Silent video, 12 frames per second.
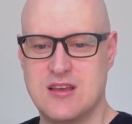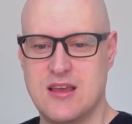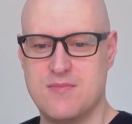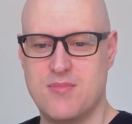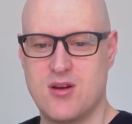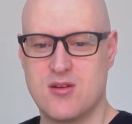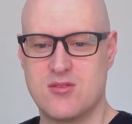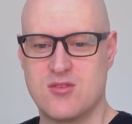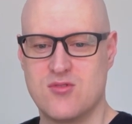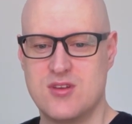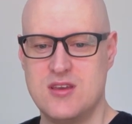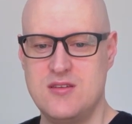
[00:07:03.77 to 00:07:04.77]
at bar
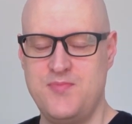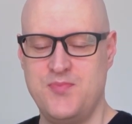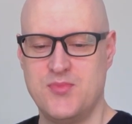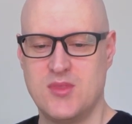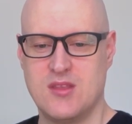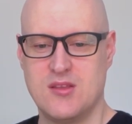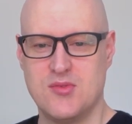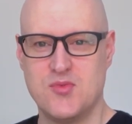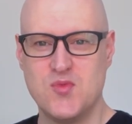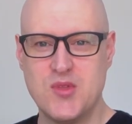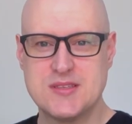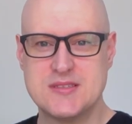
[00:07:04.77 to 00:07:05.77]
3,
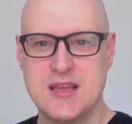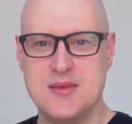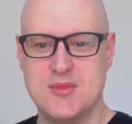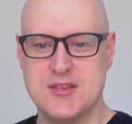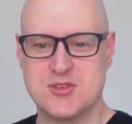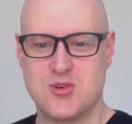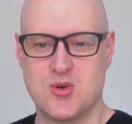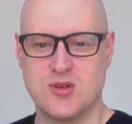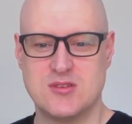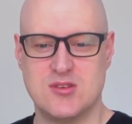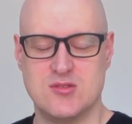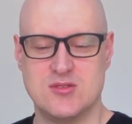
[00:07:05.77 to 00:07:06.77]
let's name these chord
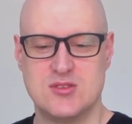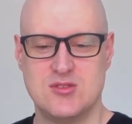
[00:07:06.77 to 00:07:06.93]
tones.